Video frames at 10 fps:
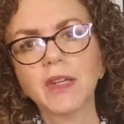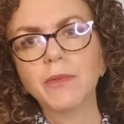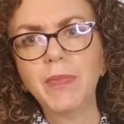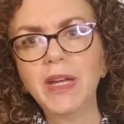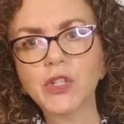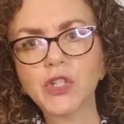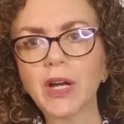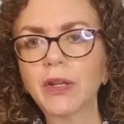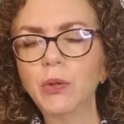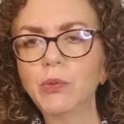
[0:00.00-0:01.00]
It may
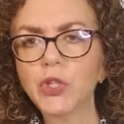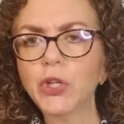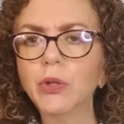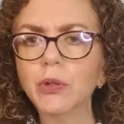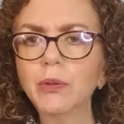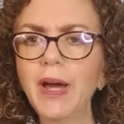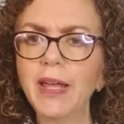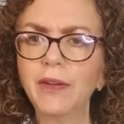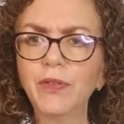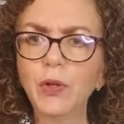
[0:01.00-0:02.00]
shock you too. And
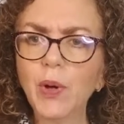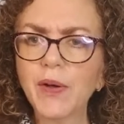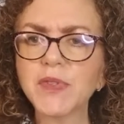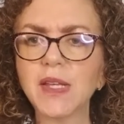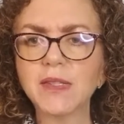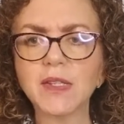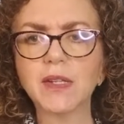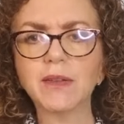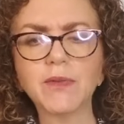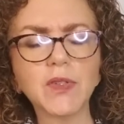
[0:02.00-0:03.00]
if you have
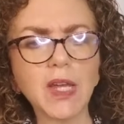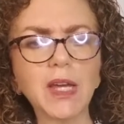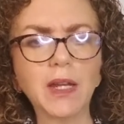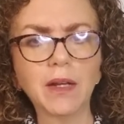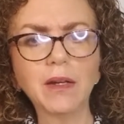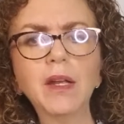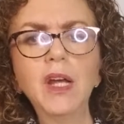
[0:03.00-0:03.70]
sensitive skin,